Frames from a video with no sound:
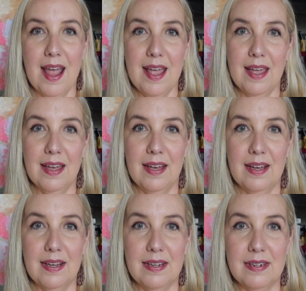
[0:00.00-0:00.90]

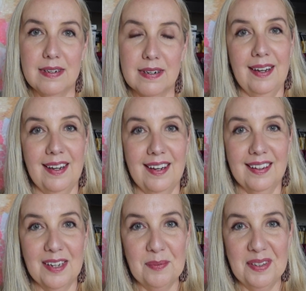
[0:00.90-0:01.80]
and a
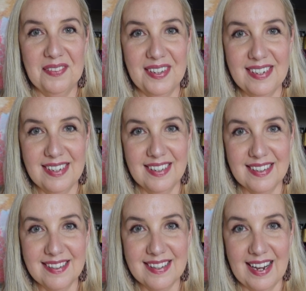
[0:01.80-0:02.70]
couple of
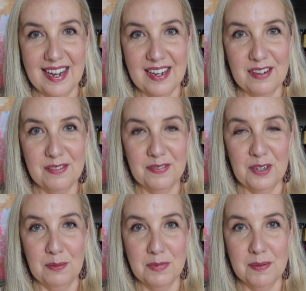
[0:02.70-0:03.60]
ideas have
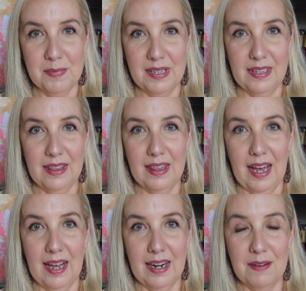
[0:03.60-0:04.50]
come to me
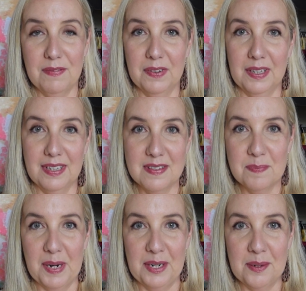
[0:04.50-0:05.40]
that I'm feeling
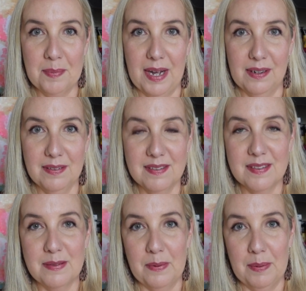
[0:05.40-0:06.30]
inspired about,
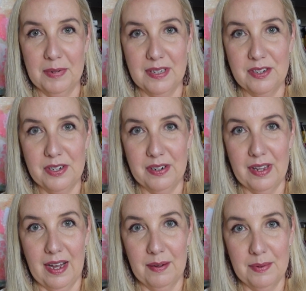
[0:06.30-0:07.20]
so I'm going to share
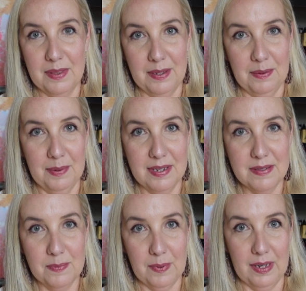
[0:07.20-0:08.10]
that with you as
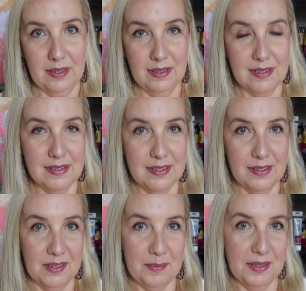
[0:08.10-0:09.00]
well as I
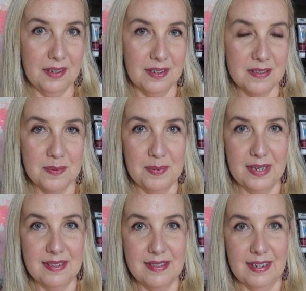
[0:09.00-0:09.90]
talk about the art
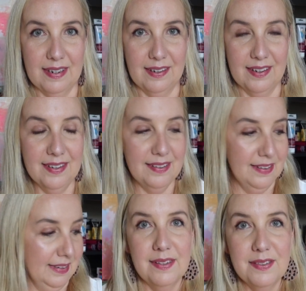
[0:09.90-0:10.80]
supplies that I got.
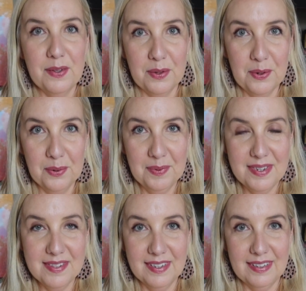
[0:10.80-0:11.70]
So the whole
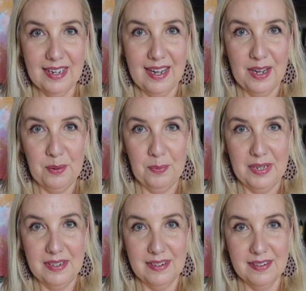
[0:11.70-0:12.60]
reason I
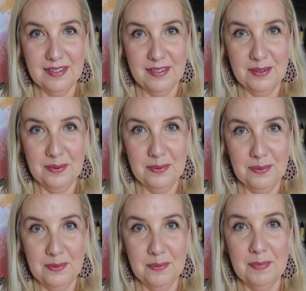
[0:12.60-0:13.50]
went
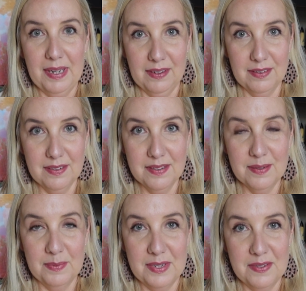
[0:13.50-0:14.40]
to Michael's
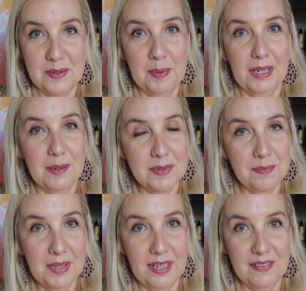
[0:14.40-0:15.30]
was to pick up
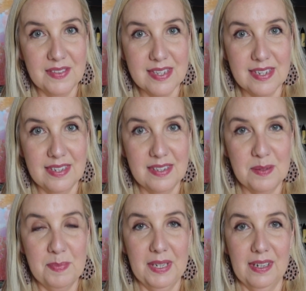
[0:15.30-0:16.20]
some canvases
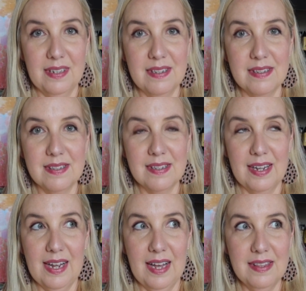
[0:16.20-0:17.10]
because I
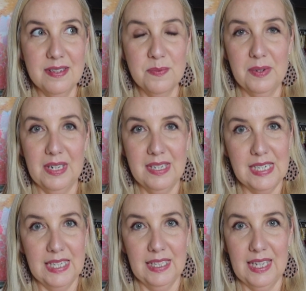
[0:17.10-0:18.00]
had this one
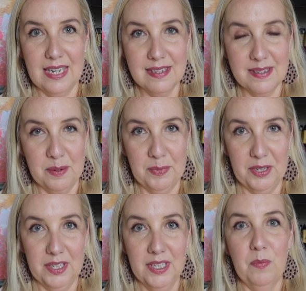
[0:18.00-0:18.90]
idea last
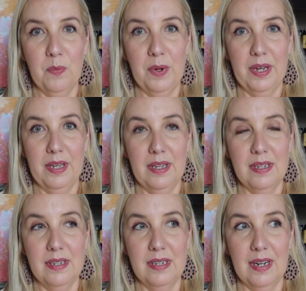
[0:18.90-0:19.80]
summer
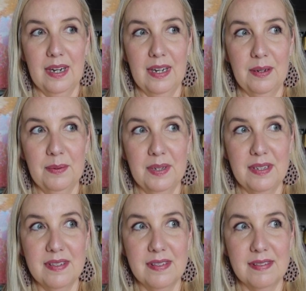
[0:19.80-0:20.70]
when I was